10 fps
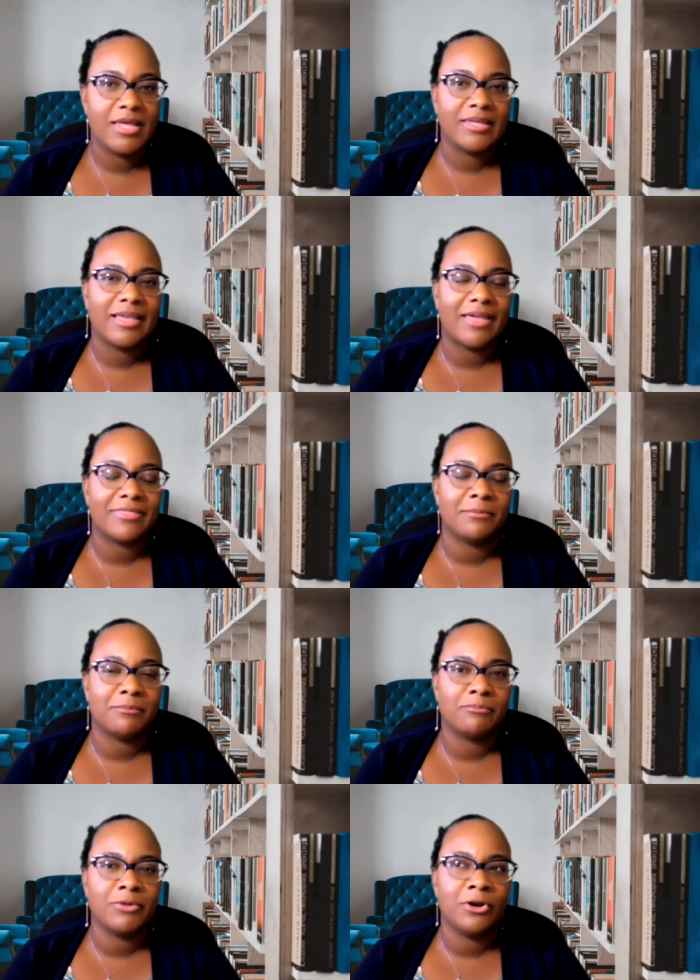Yeah,
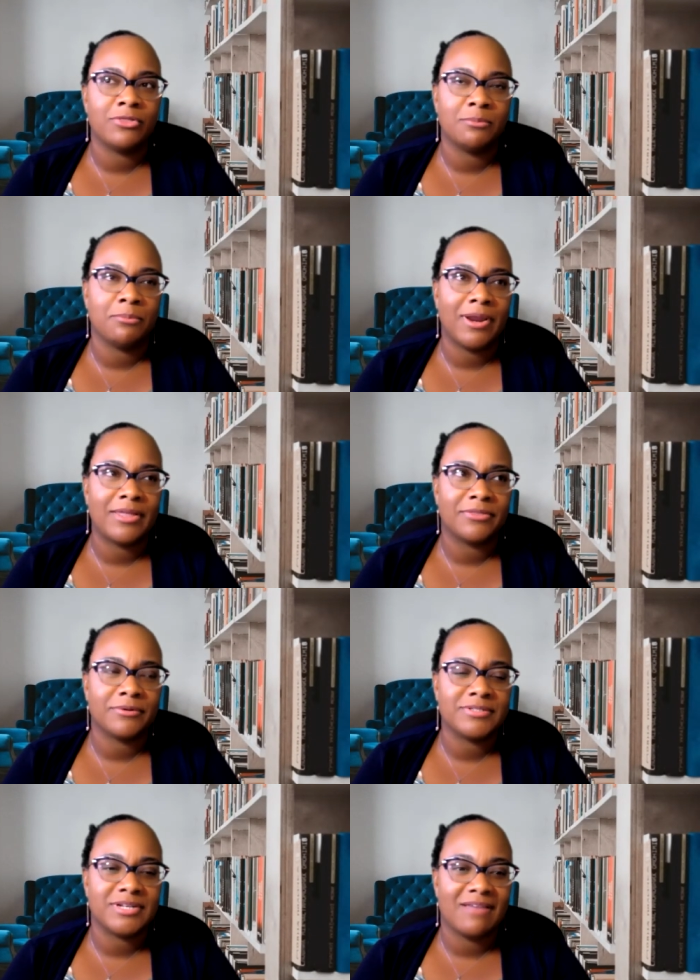the
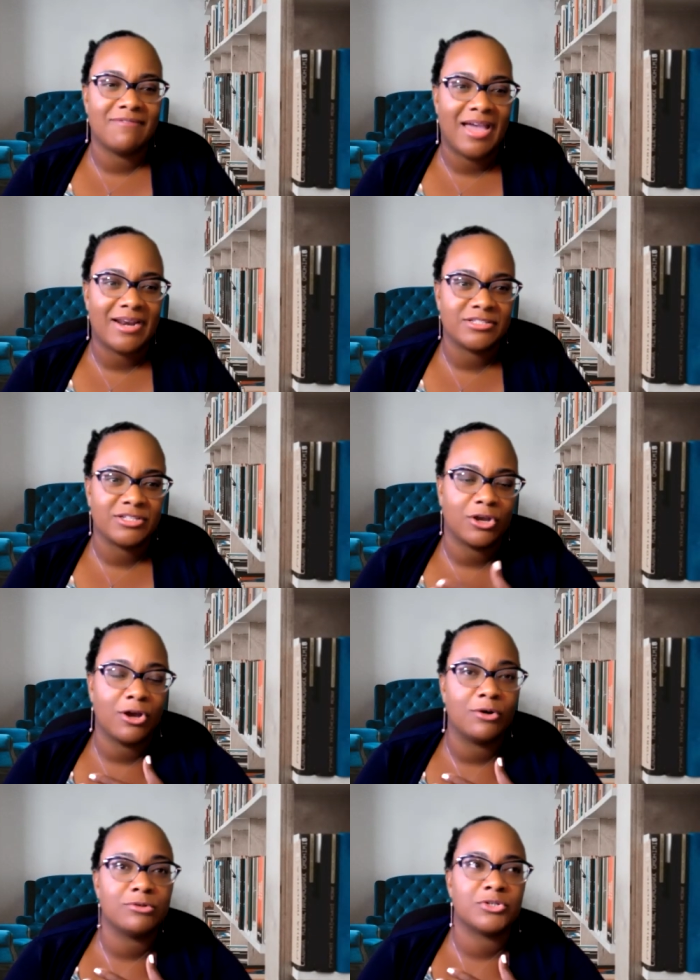breakthroughs that I've had as a
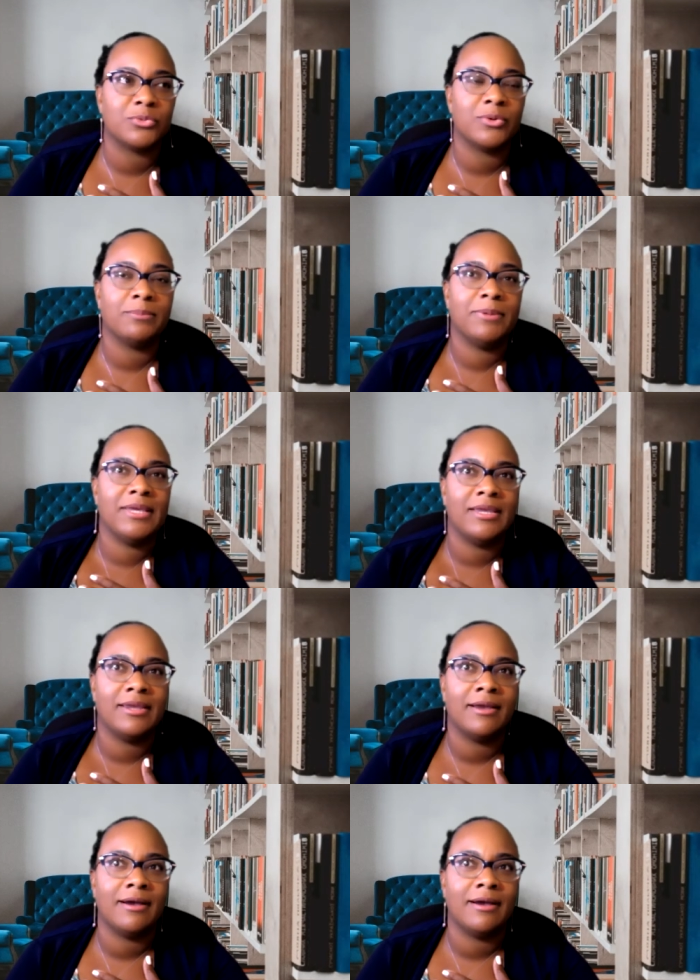coach would be